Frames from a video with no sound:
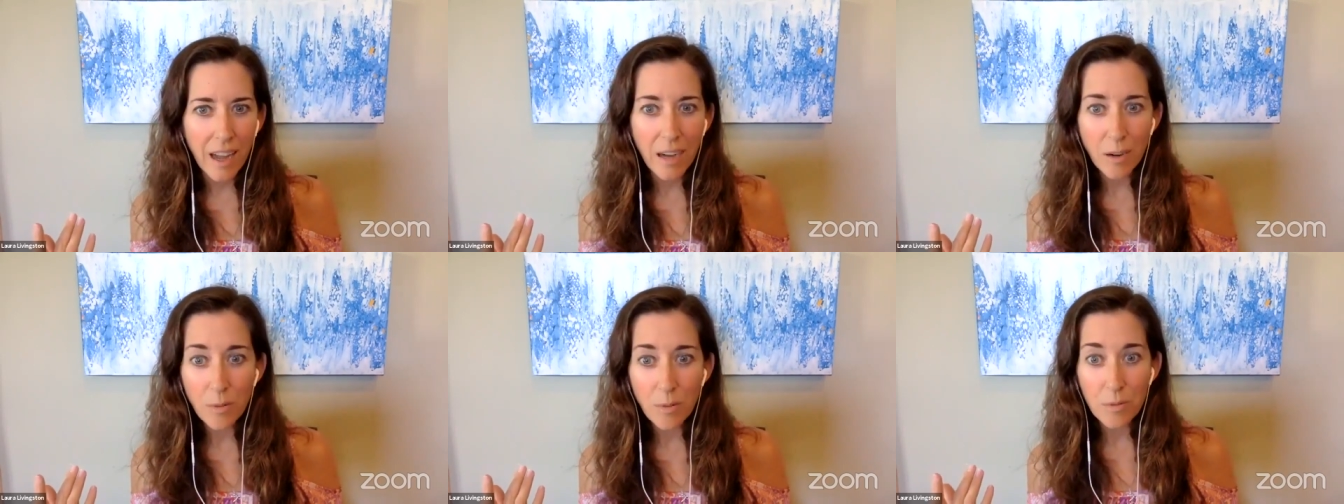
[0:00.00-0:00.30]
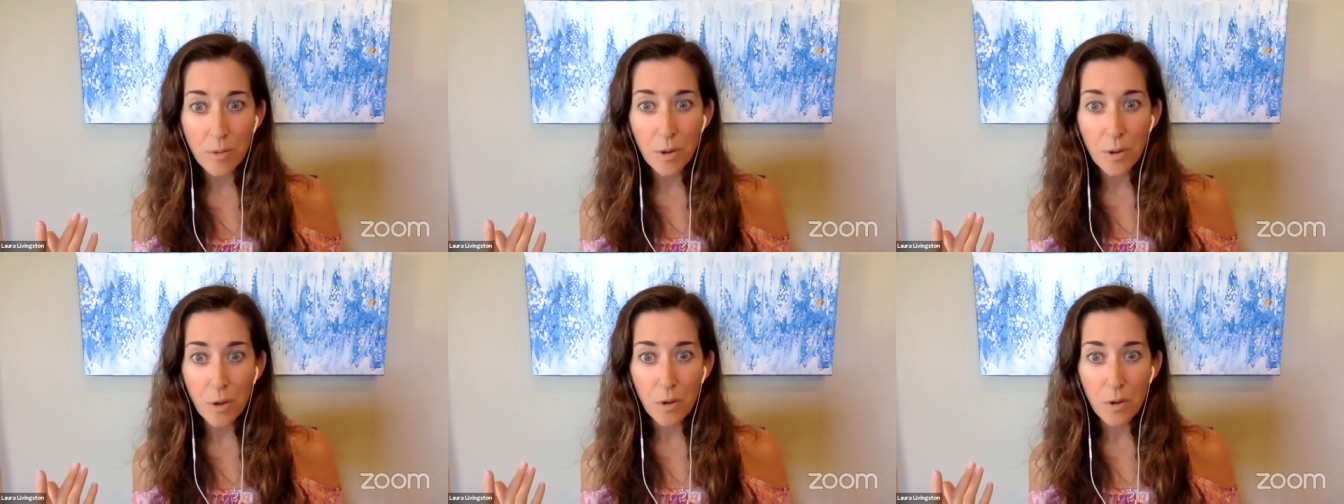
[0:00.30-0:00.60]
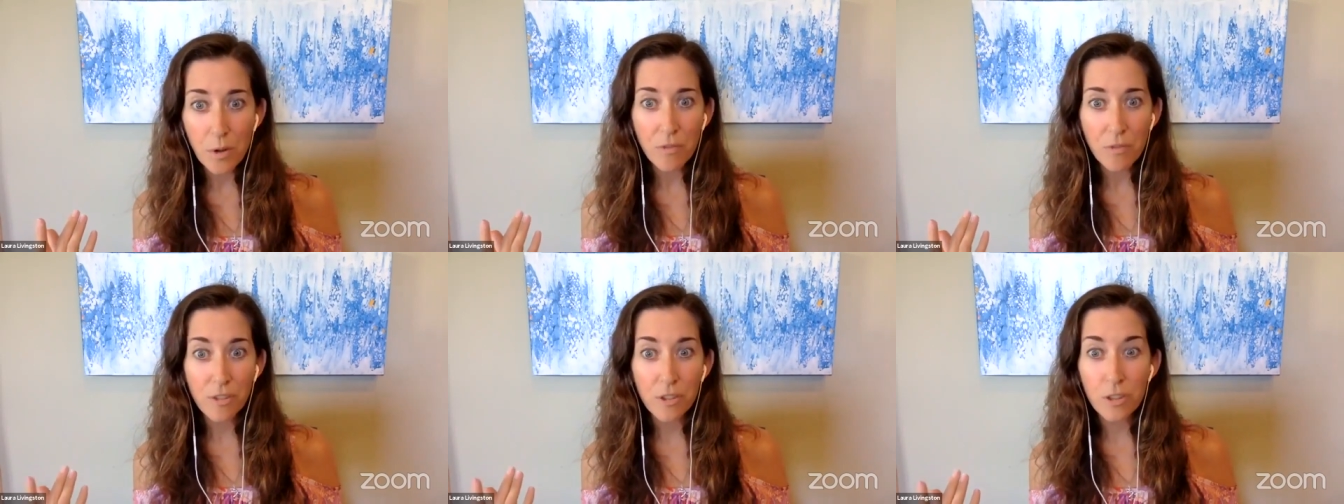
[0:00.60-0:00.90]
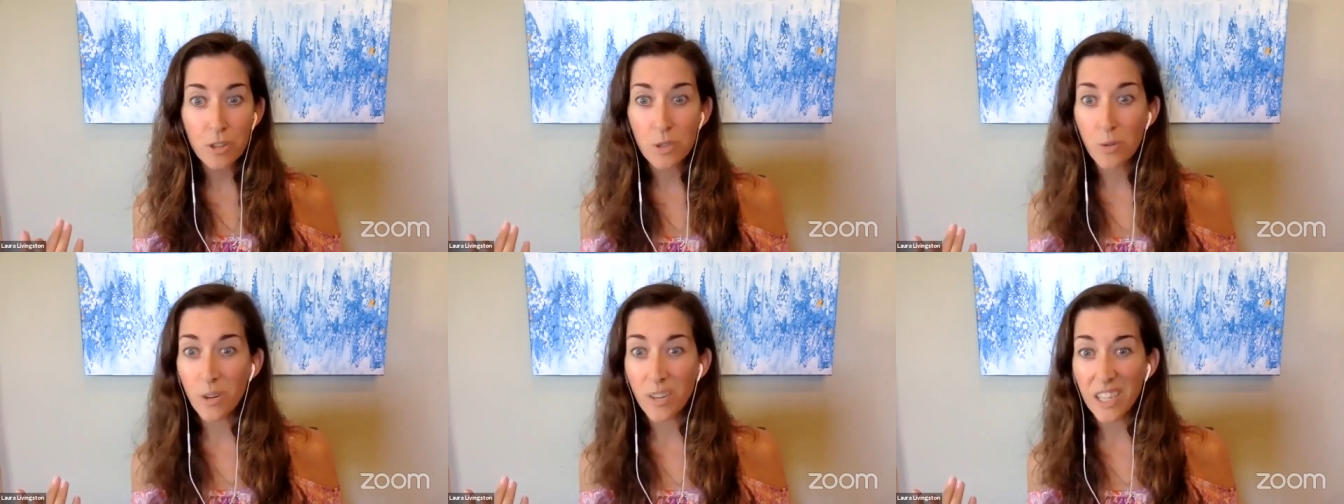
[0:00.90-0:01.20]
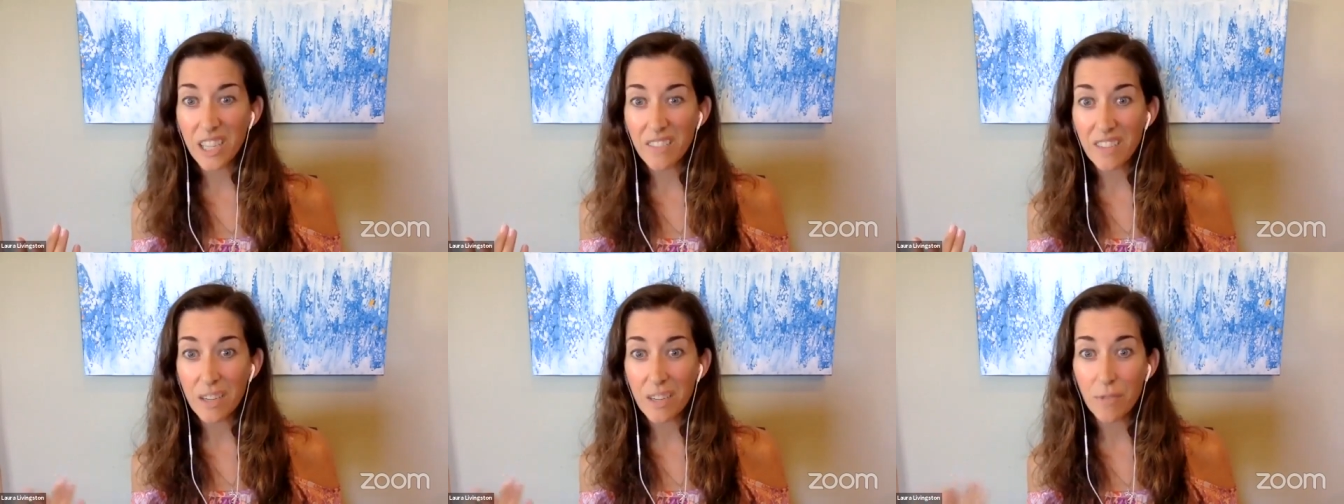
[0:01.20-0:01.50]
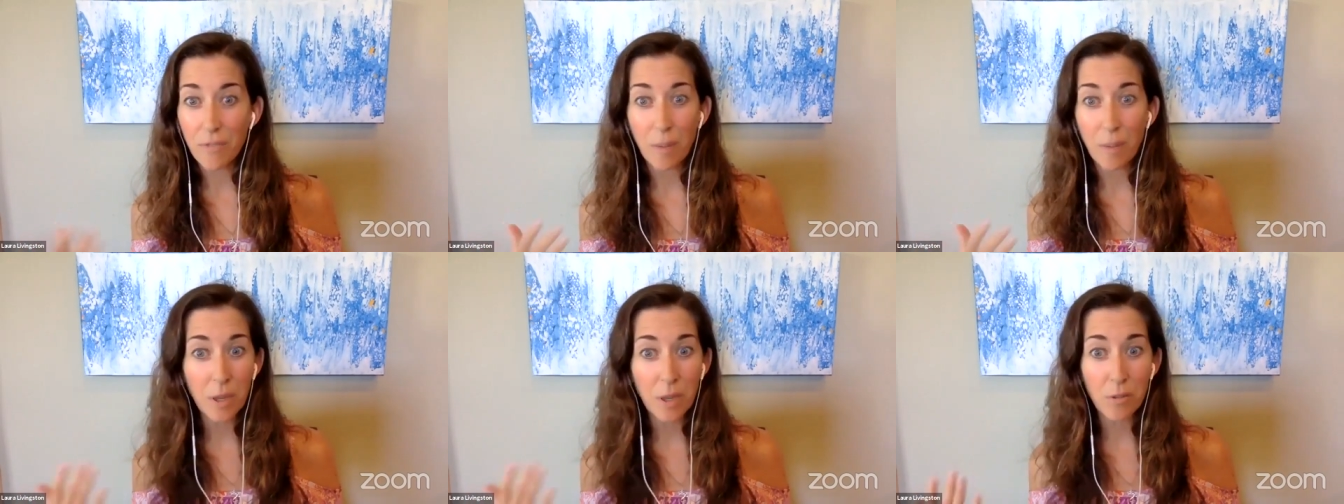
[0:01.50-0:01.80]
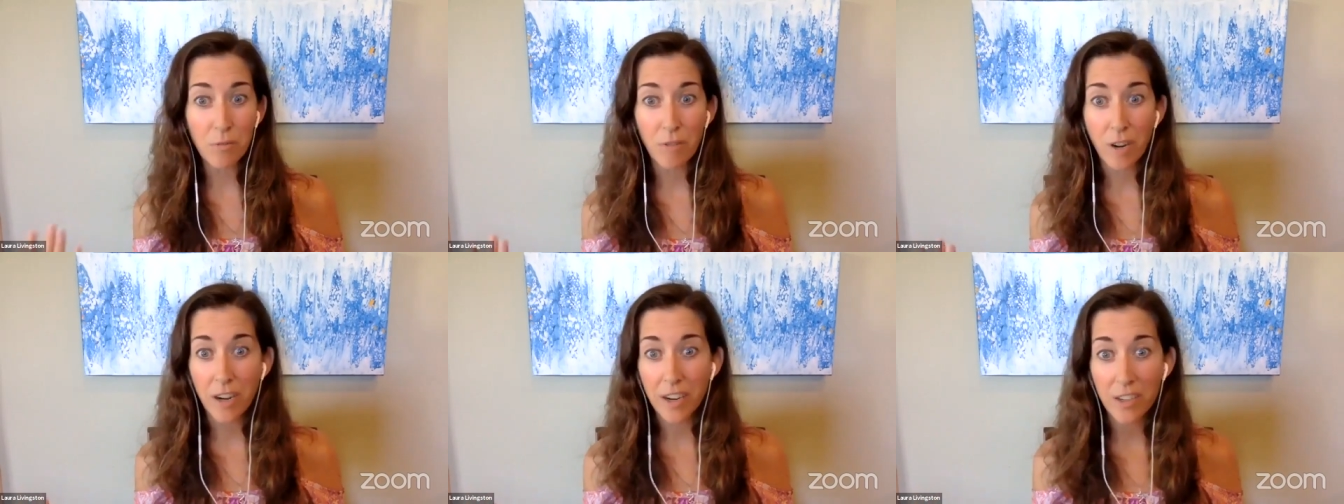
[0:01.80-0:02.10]
I don't know for sure even if I'm going
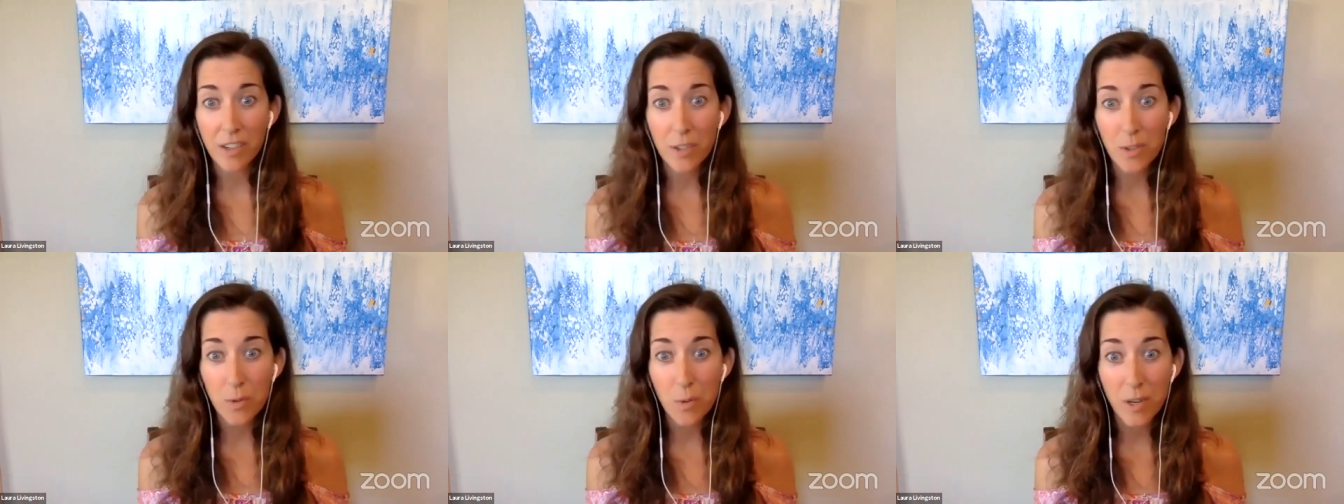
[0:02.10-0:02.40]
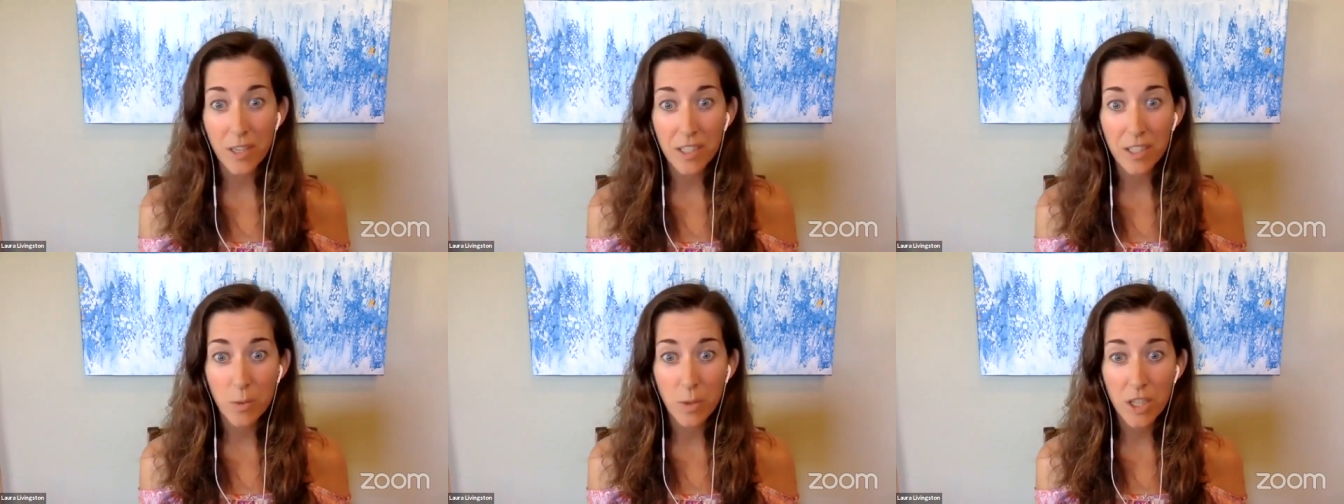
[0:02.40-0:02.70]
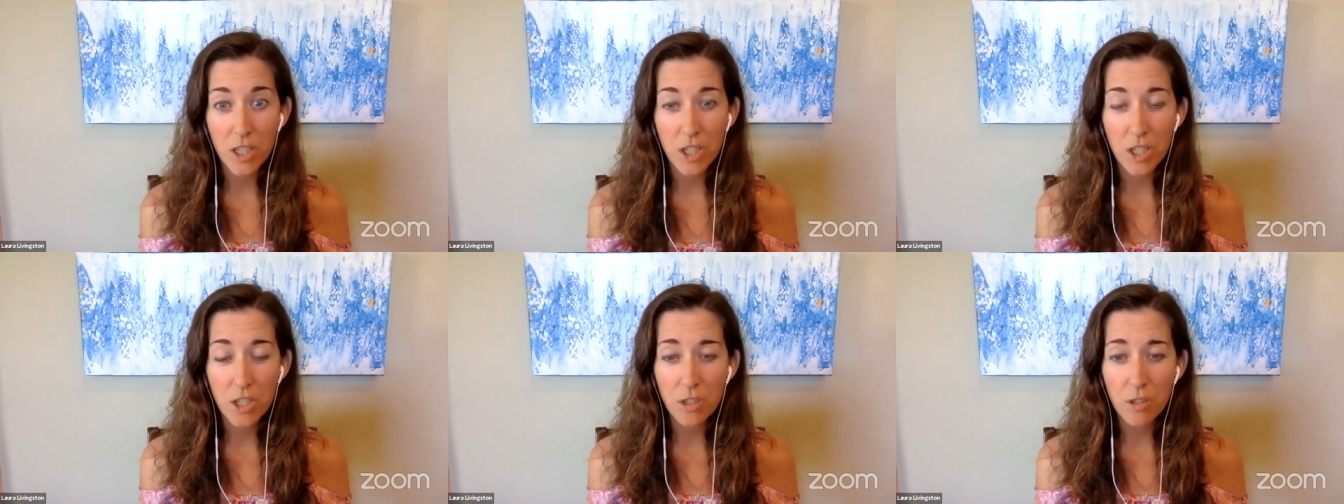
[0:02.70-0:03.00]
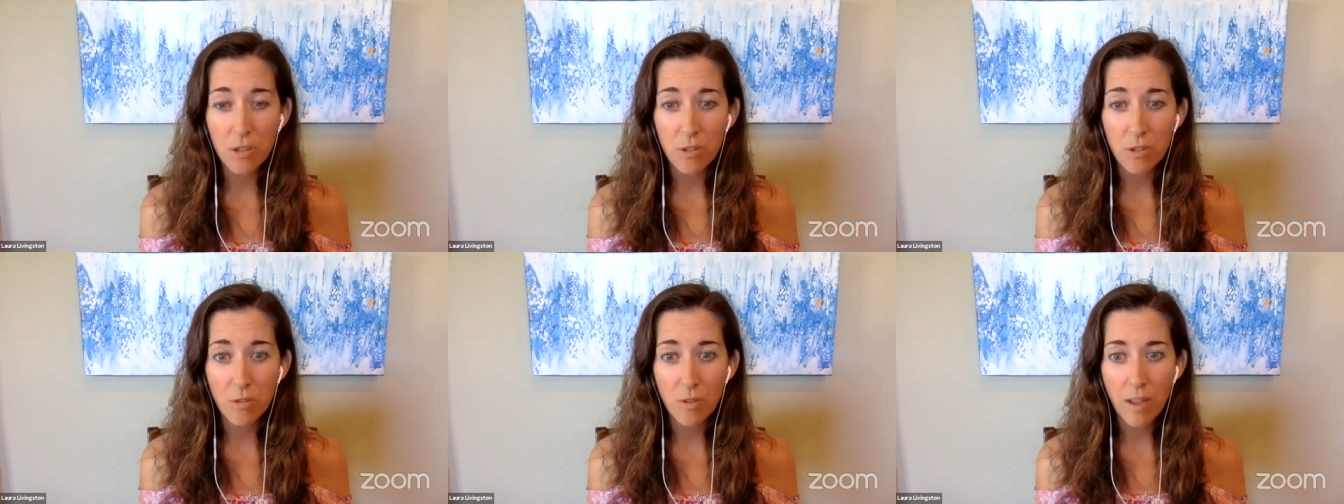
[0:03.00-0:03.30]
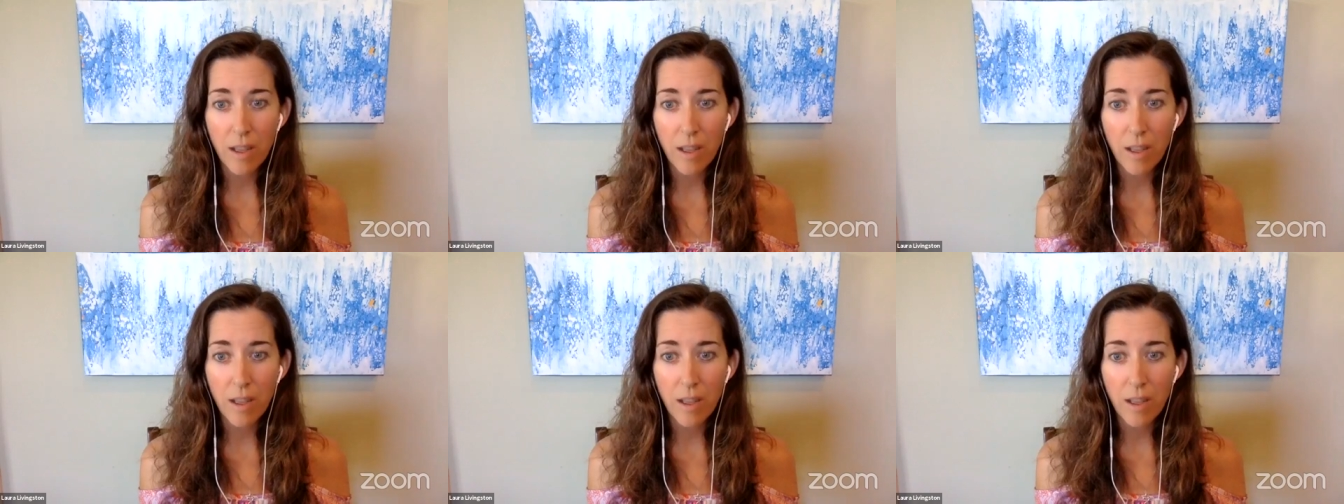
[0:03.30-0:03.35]
to run it in 2022.